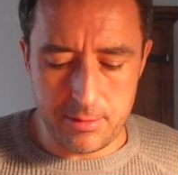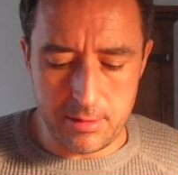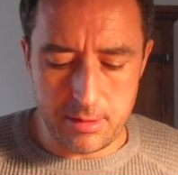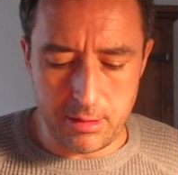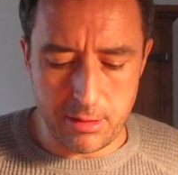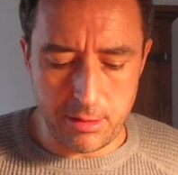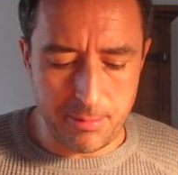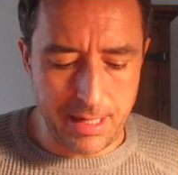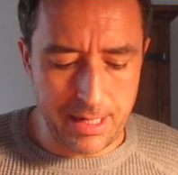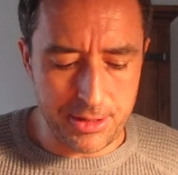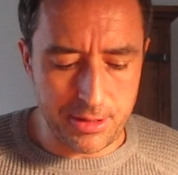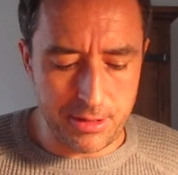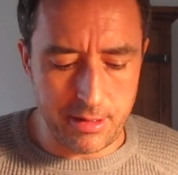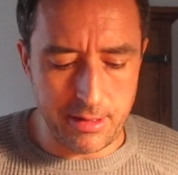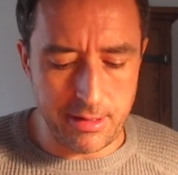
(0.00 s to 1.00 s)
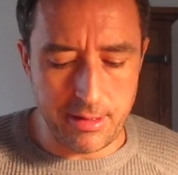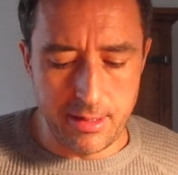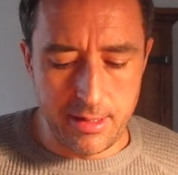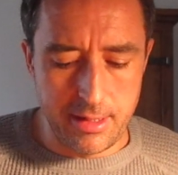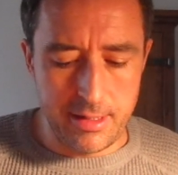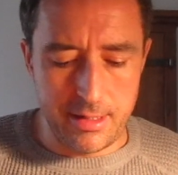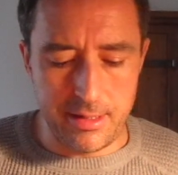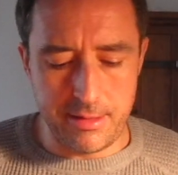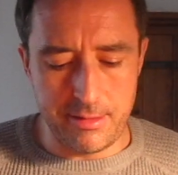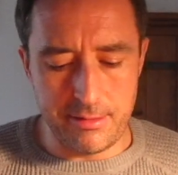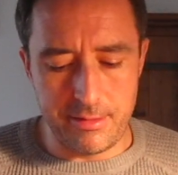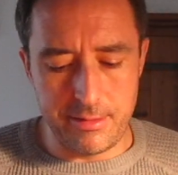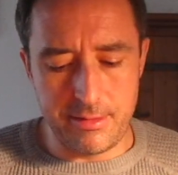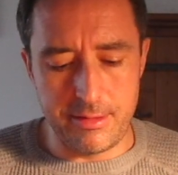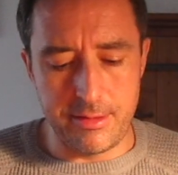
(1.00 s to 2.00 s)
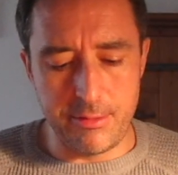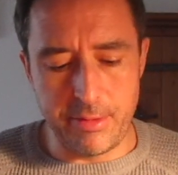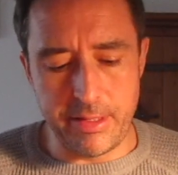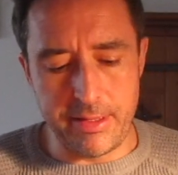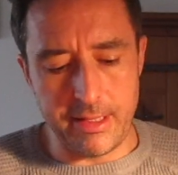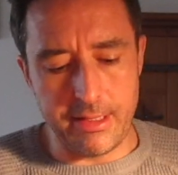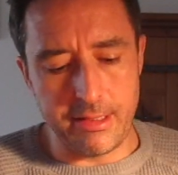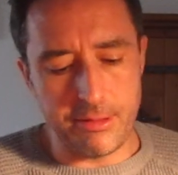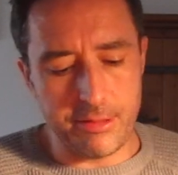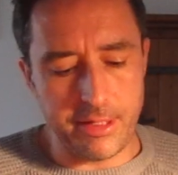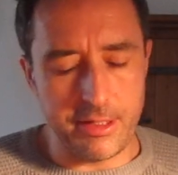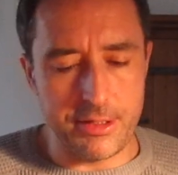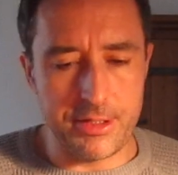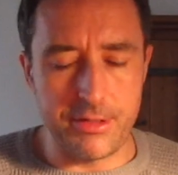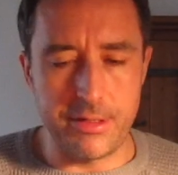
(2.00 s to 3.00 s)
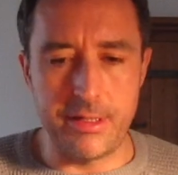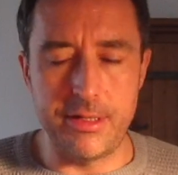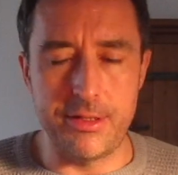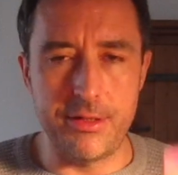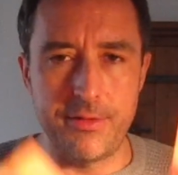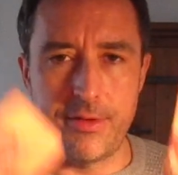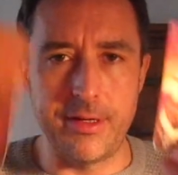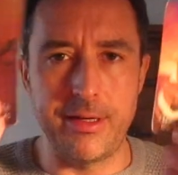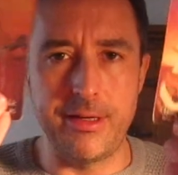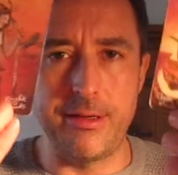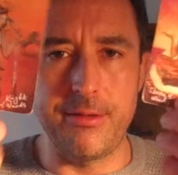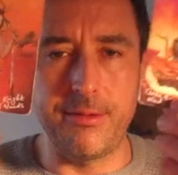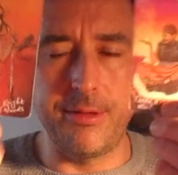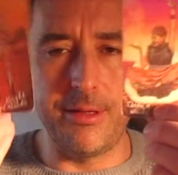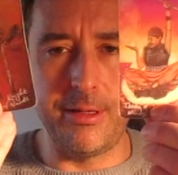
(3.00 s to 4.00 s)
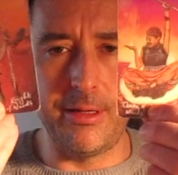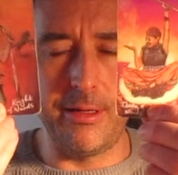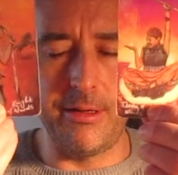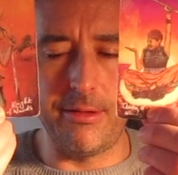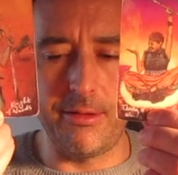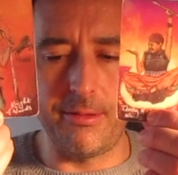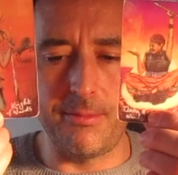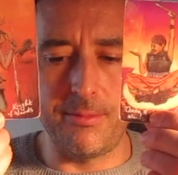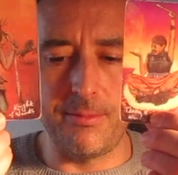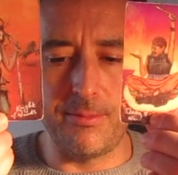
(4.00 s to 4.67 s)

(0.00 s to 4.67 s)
a lot of passion here. And the way that they're looking at each other here, you know,